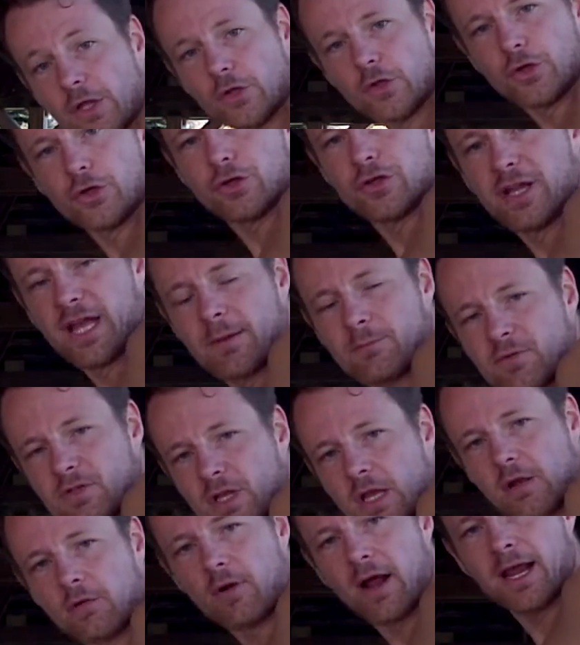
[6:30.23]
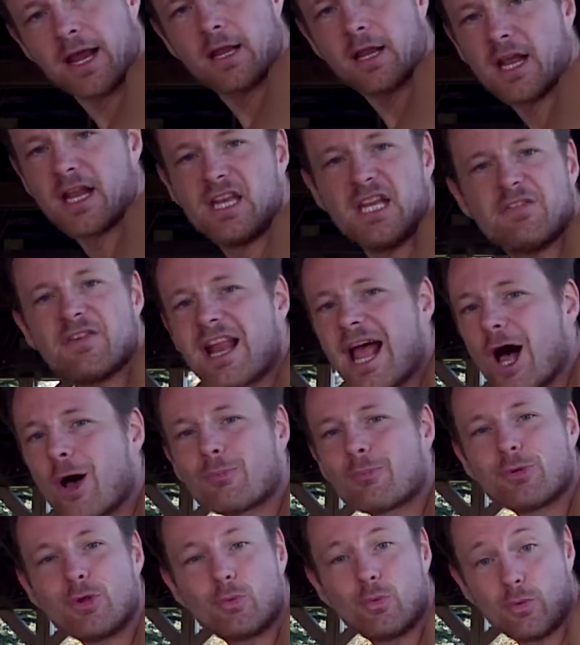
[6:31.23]
you do your dips, right? And even
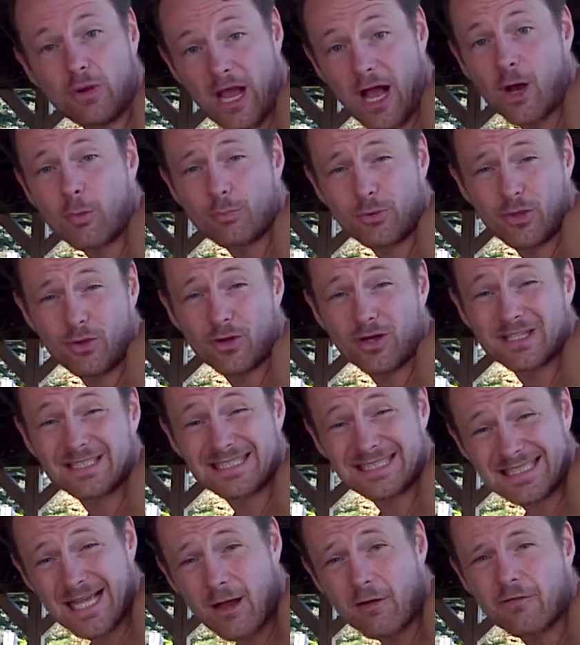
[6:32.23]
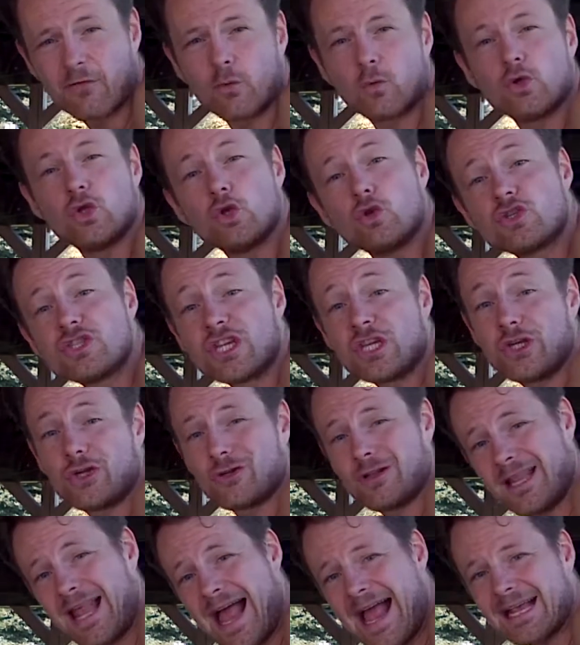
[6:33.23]
help yourself using
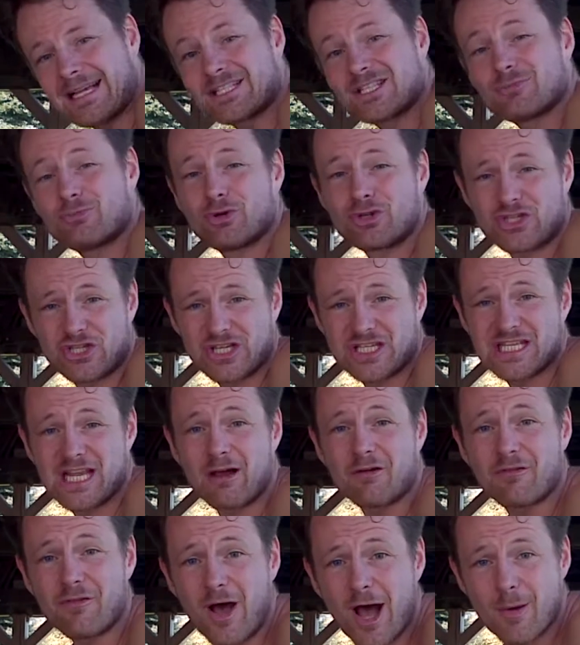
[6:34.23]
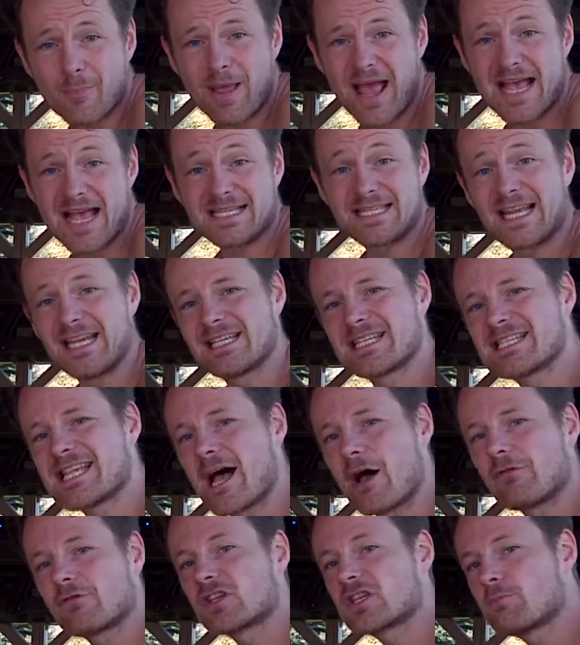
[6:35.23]
your legs to push yourself up as a
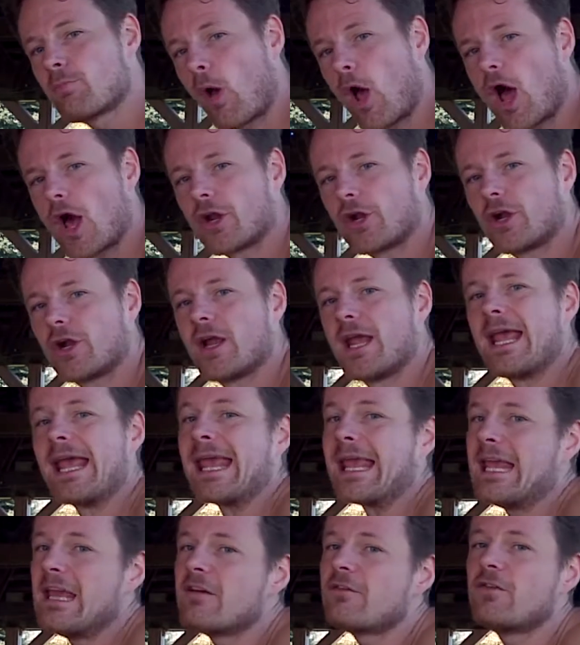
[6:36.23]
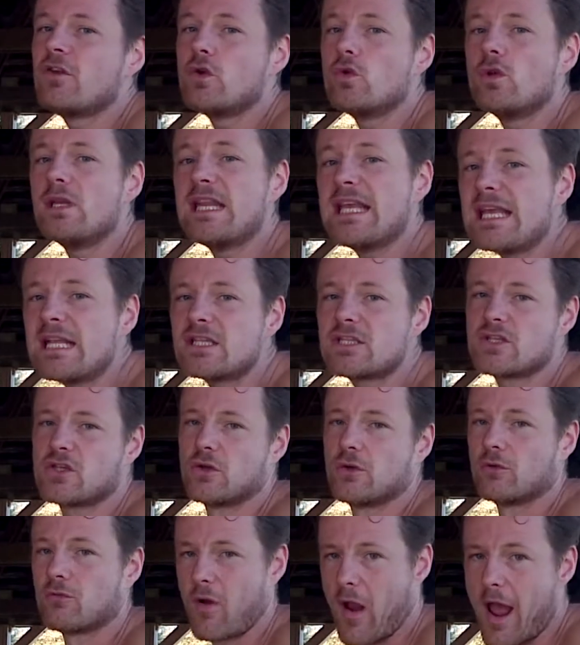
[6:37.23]
self-spotter if you need
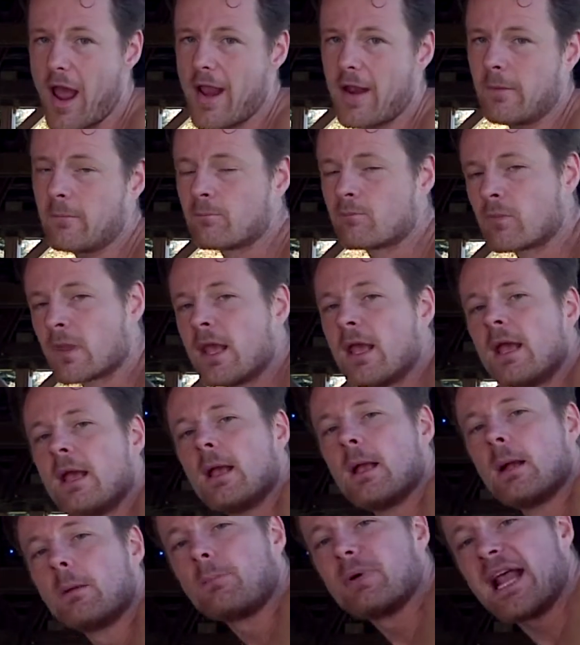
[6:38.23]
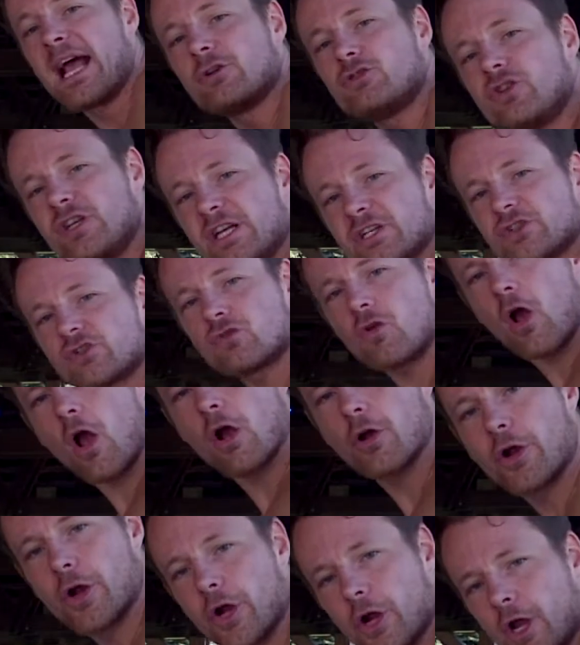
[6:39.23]
to, right? But as you get
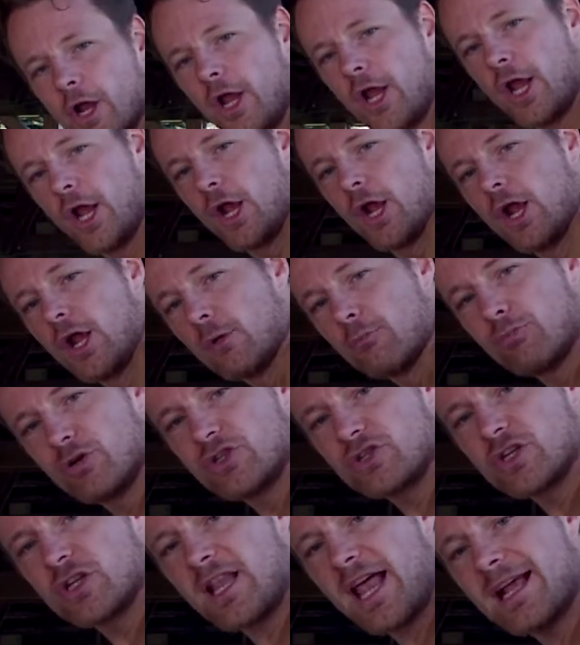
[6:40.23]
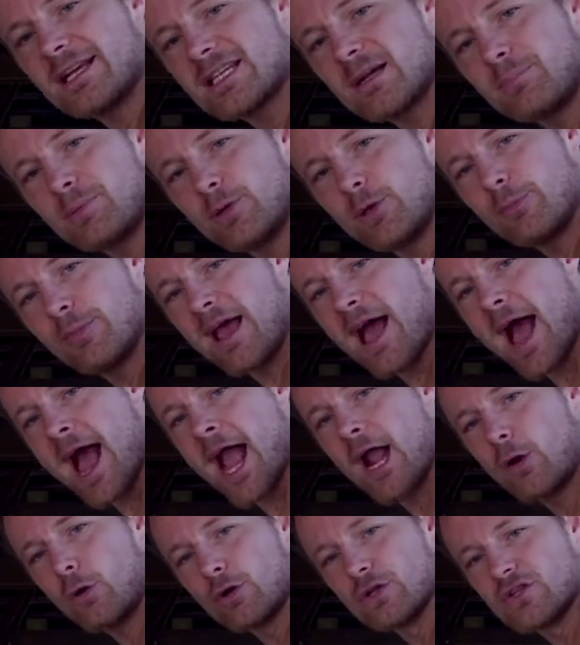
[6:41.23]
stronger, put your legs up a little bit
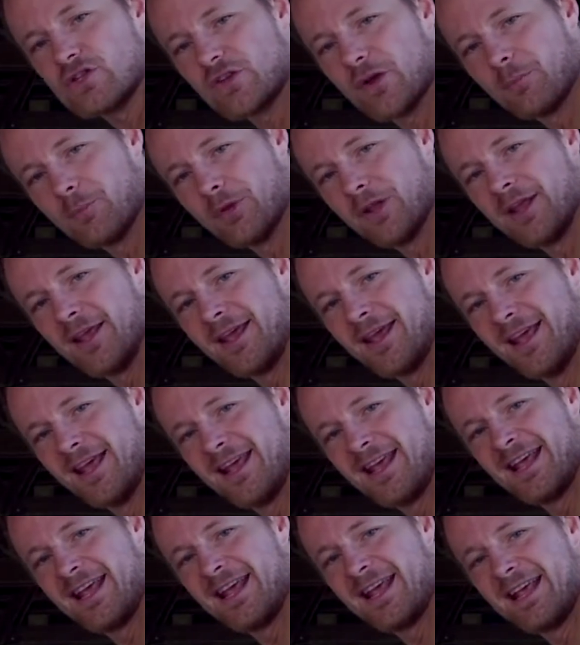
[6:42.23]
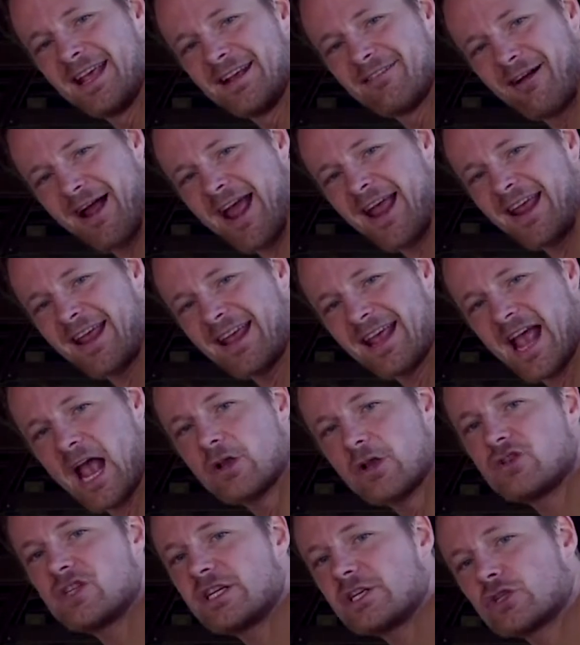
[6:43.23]
higher on something, right?
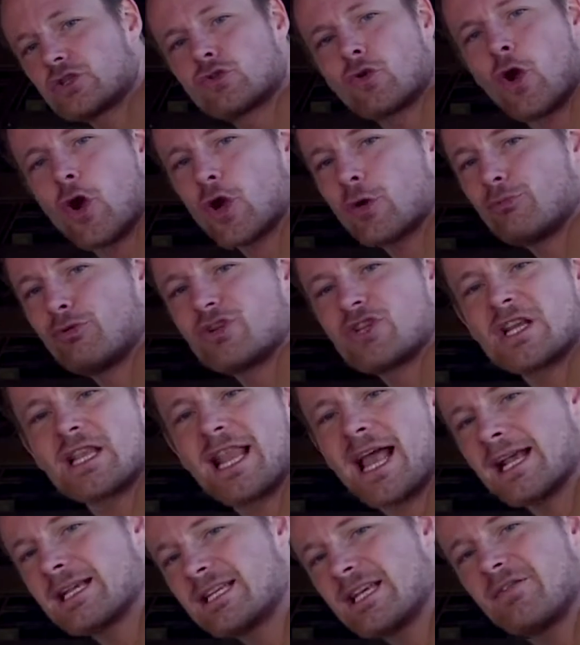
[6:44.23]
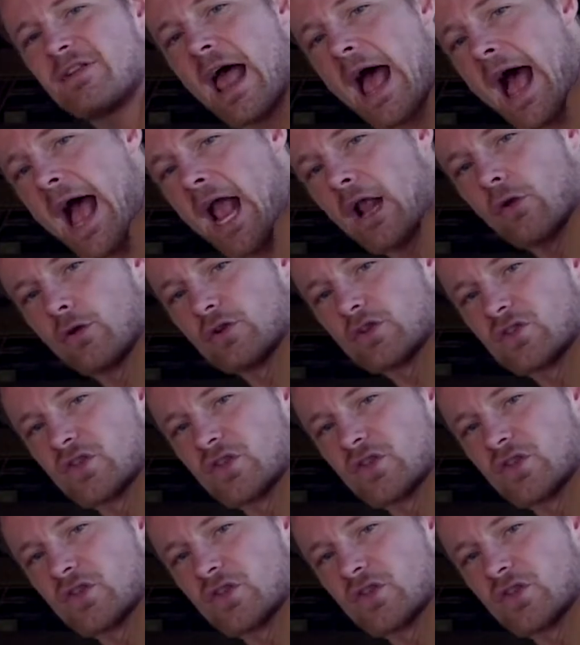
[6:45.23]
As you get stronger, put your legs even higher on